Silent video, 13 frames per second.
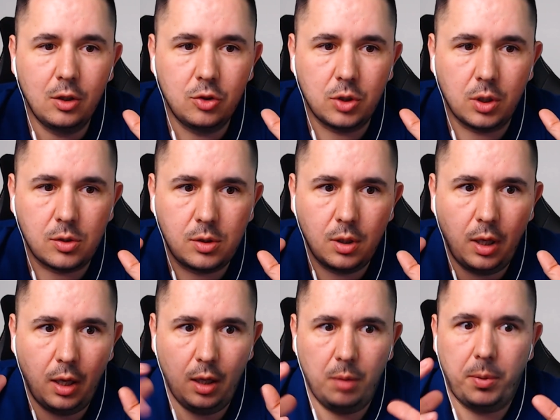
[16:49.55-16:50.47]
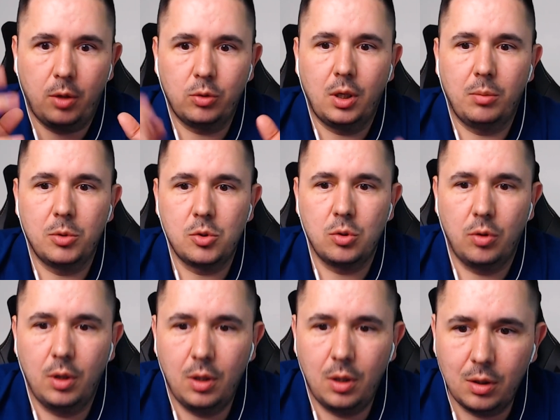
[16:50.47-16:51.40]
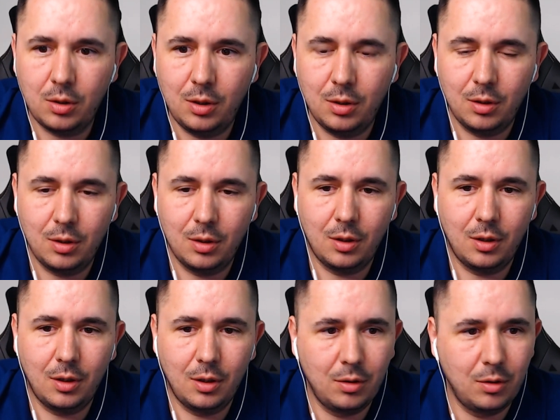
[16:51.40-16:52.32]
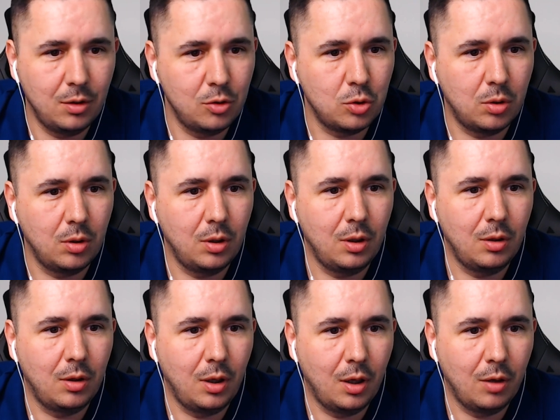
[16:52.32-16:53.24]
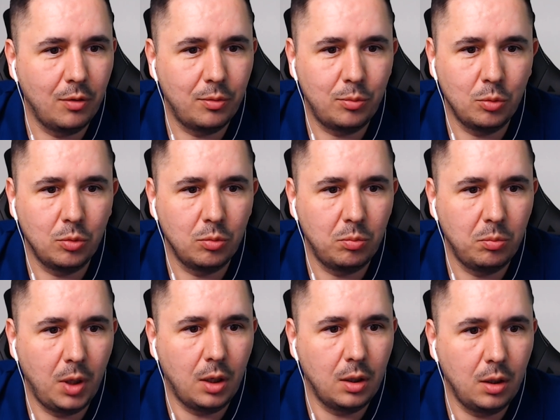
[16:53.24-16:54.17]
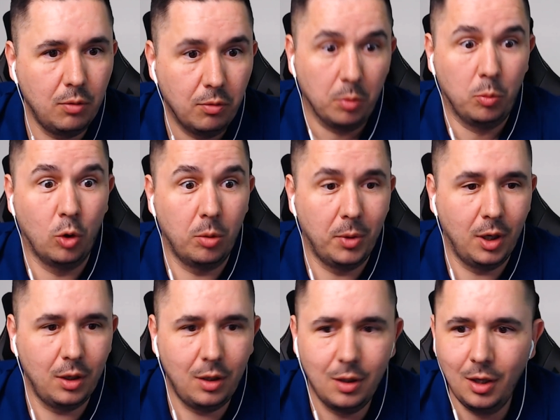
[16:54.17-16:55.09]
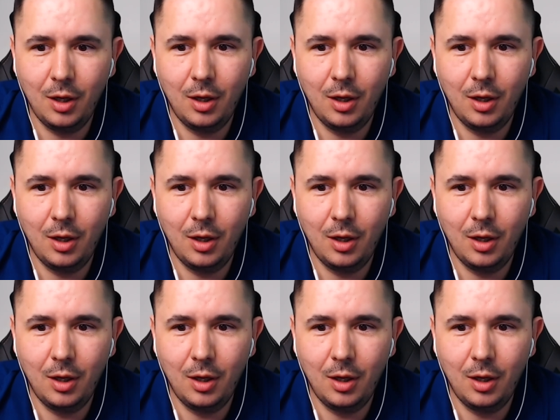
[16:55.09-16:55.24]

just help out Amazon there in the journey they have to make even more money.